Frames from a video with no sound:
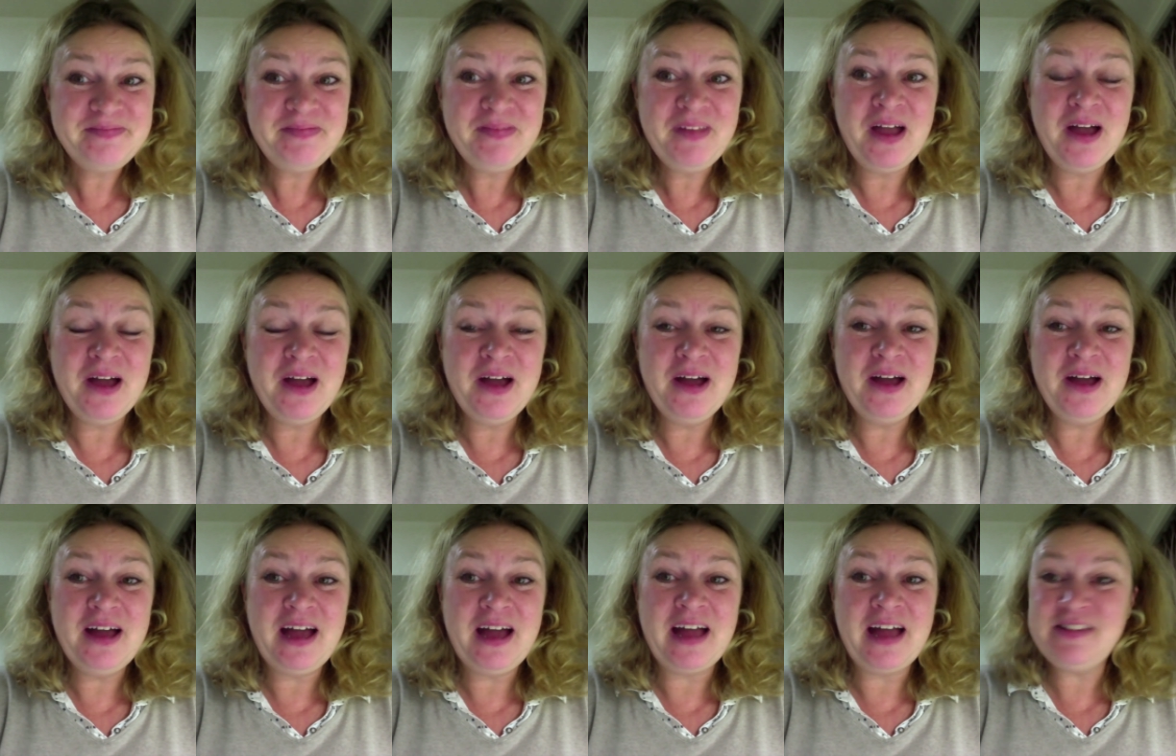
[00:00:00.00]
uh,
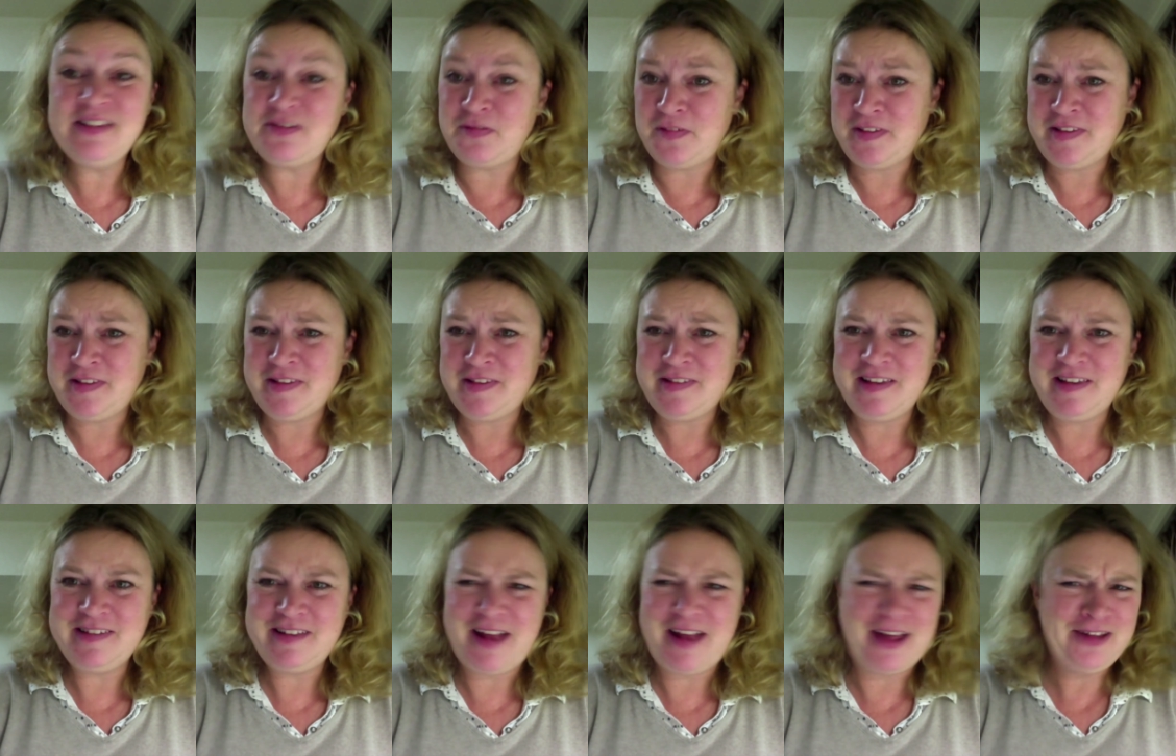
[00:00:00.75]
and a
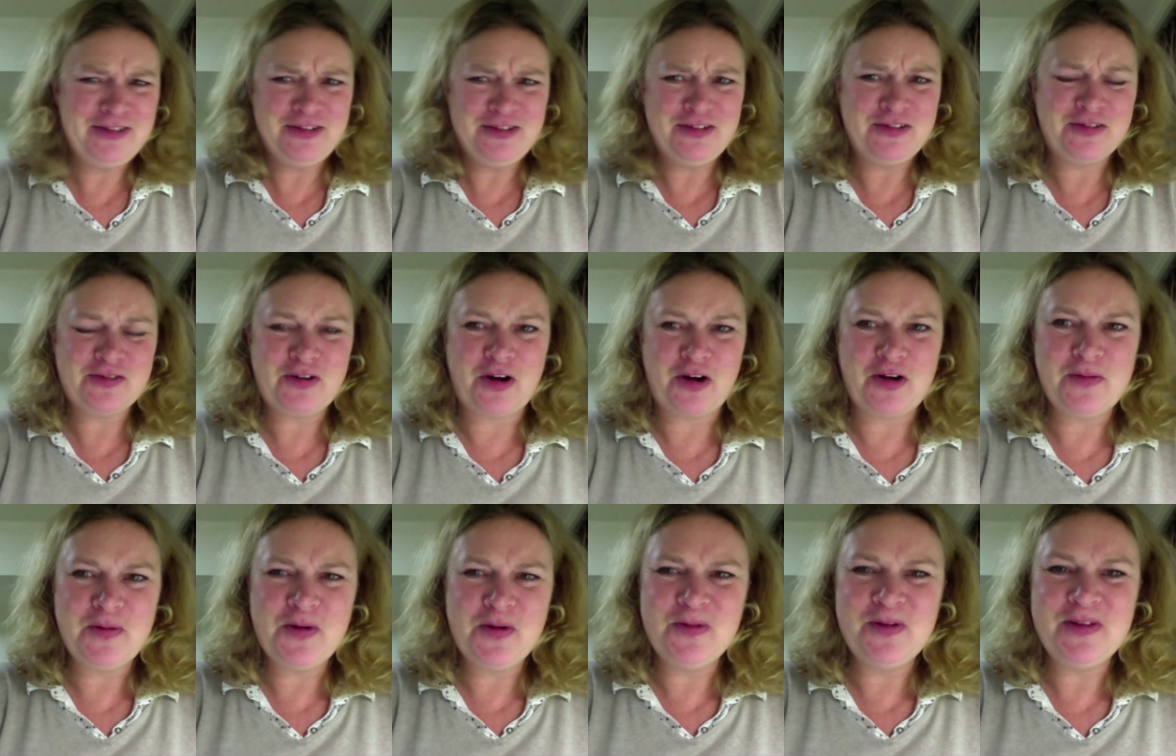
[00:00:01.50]
physicist and an
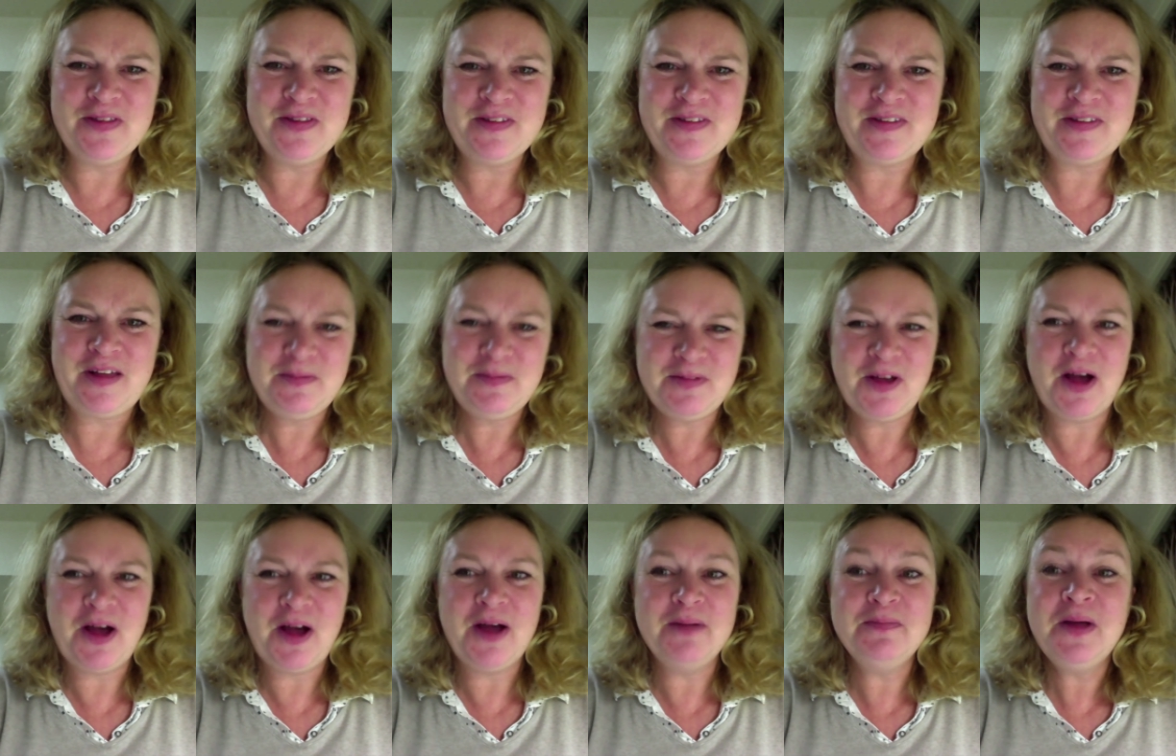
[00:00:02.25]
astronomer all at the same
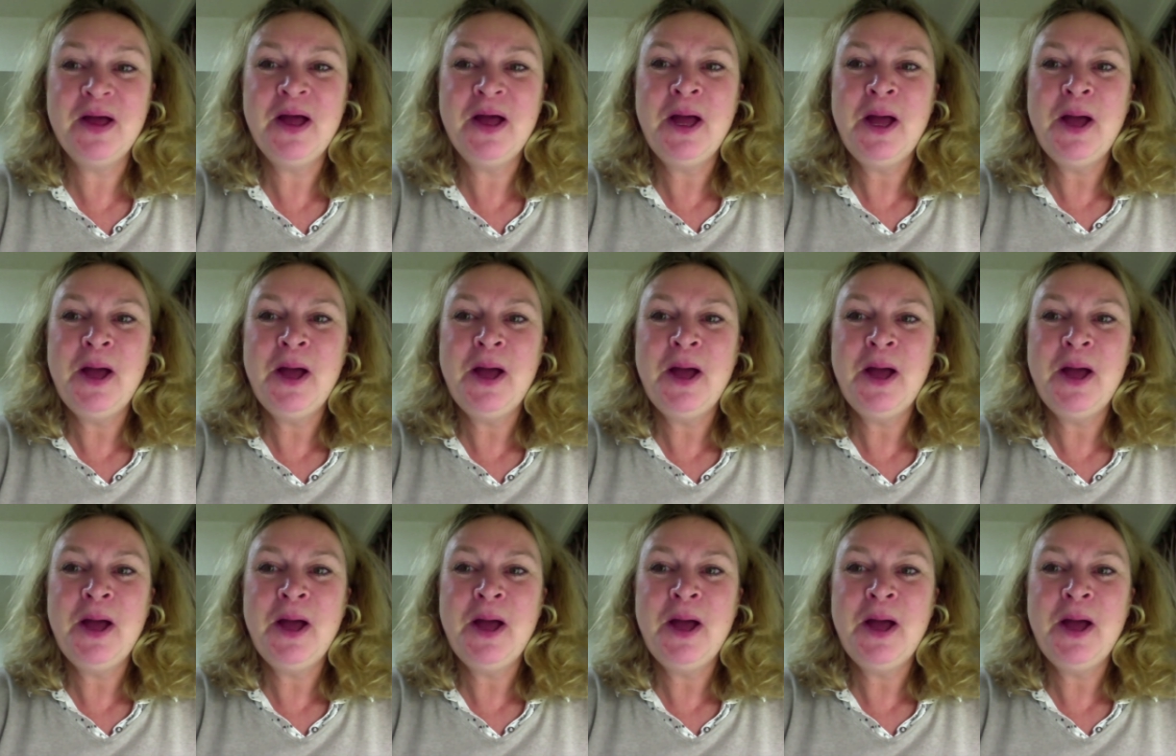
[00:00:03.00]
time.